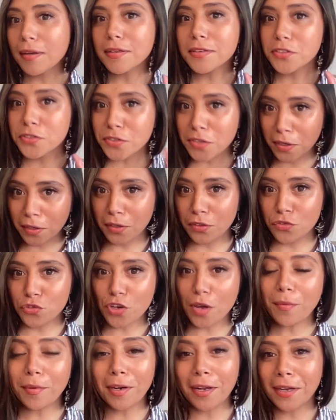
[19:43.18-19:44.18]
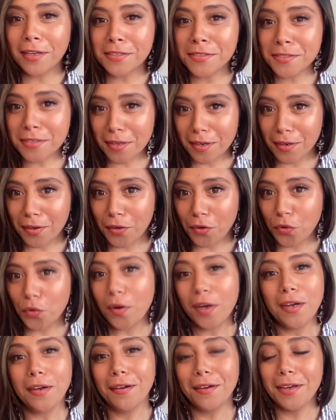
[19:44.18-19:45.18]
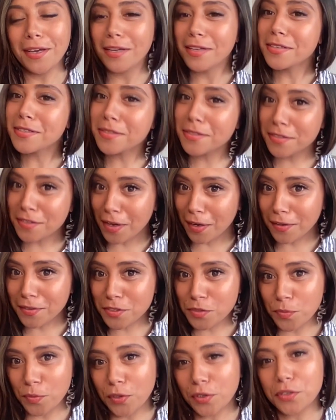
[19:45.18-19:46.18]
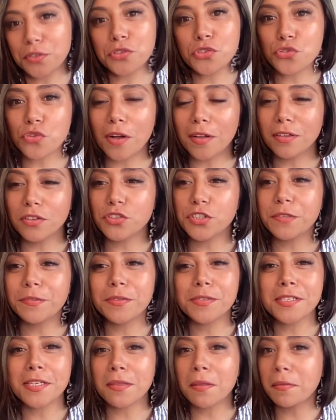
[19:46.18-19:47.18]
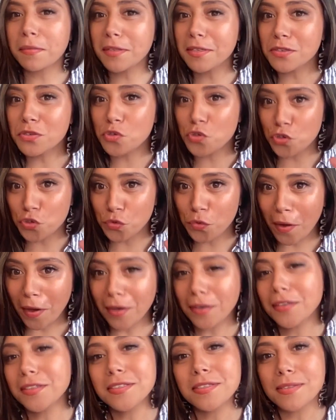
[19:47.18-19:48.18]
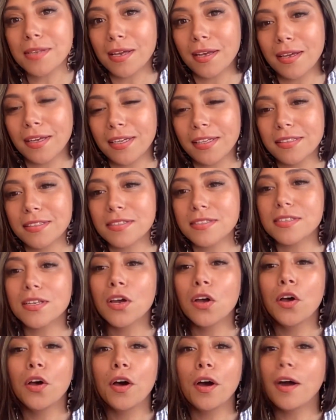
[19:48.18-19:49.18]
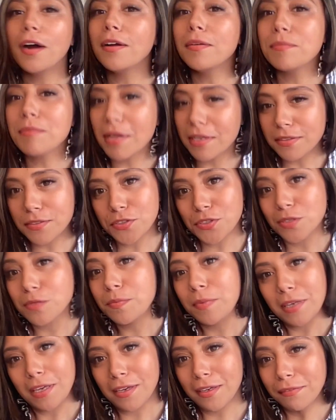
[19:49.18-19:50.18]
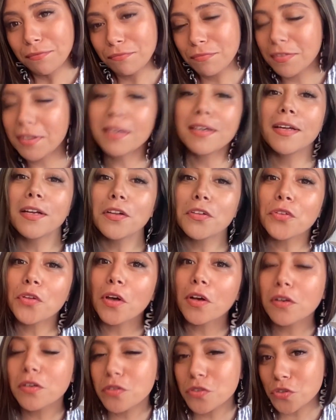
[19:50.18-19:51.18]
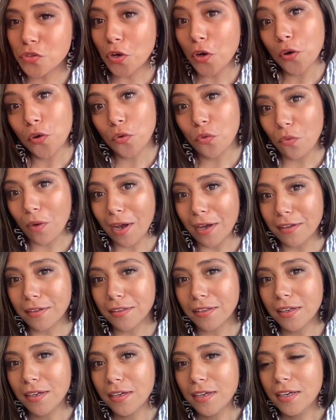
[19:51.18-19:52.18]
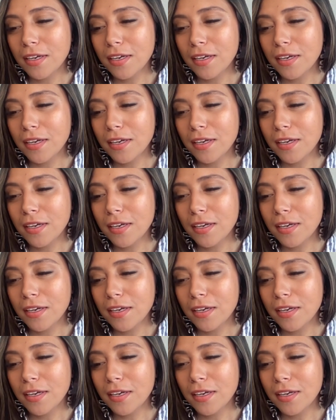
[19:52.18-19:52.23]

Sun in Gemini, Sun in Aquarius. Textbook astrology will say that these two air signs are meant to be. They get along so well.